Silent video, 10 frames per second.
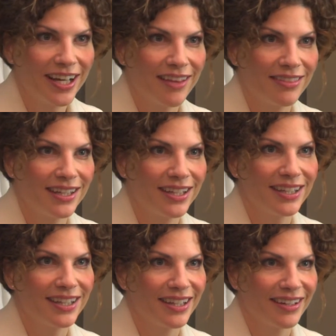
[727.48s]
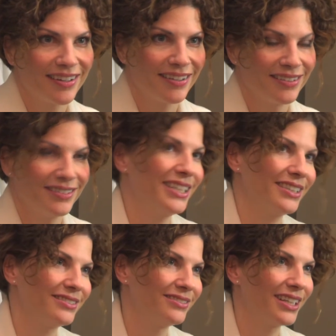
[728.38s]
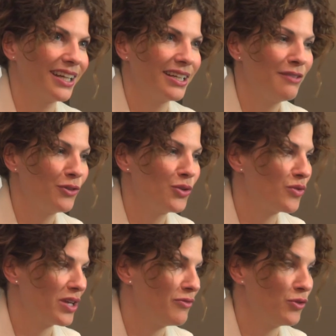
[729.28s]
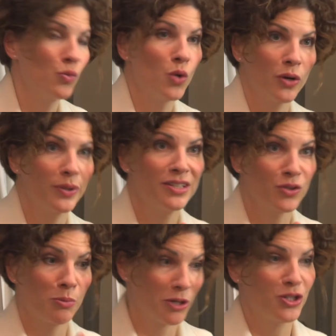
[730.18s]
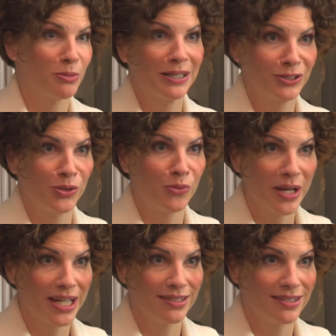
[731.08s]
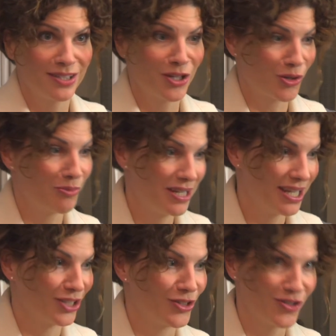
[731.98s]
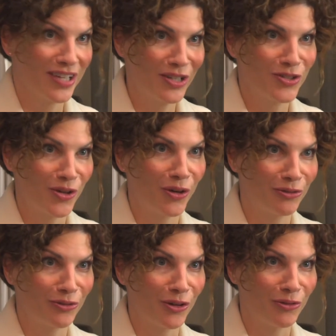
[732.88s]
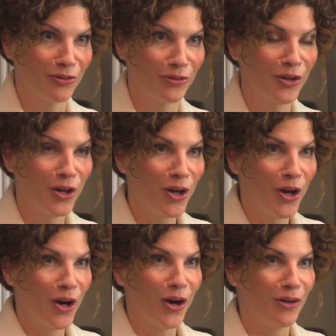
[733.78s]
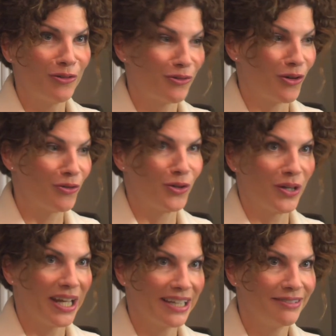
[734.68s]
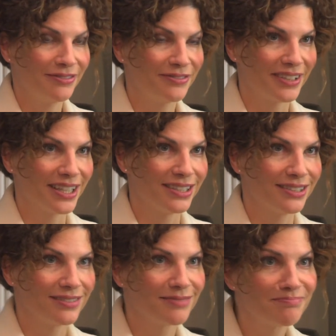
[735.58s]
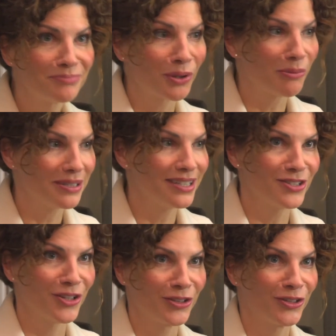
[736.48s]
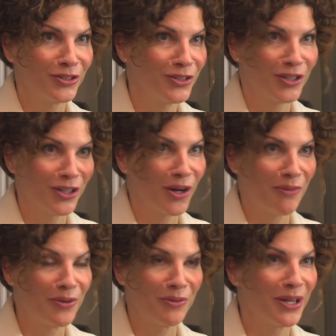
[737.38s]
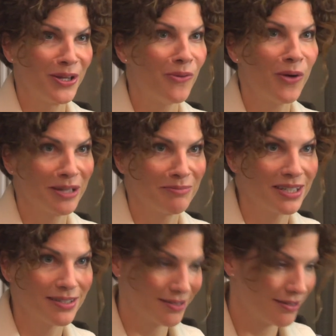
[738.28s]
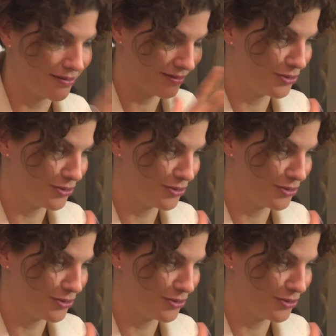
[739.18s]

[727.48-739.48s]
I think, if you worry so much about your weight, it's gonna be like the center of your life, and probably it's not gonna come the way you want, because you